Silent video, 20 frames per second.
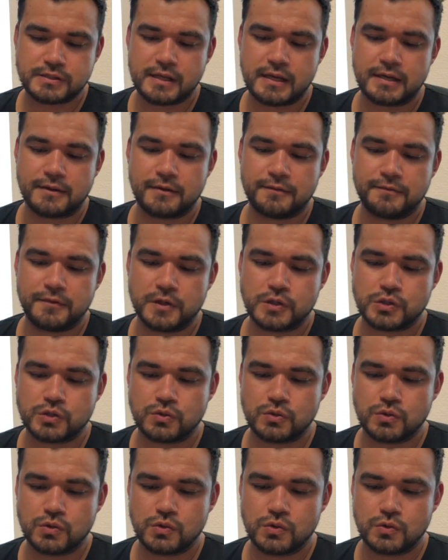like
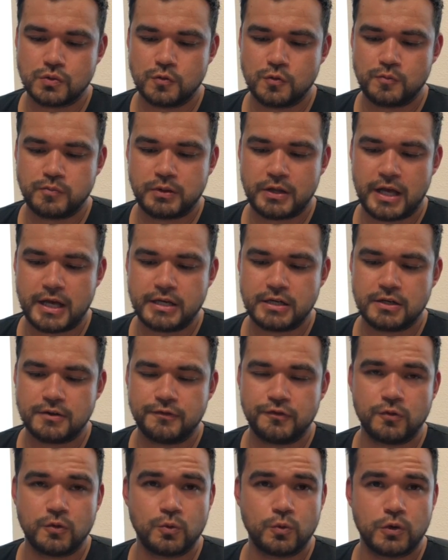official planner
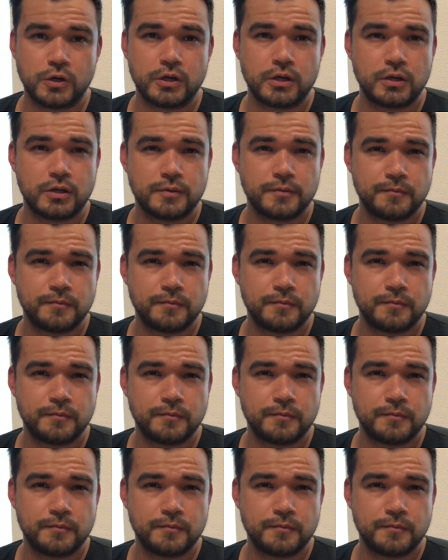for work,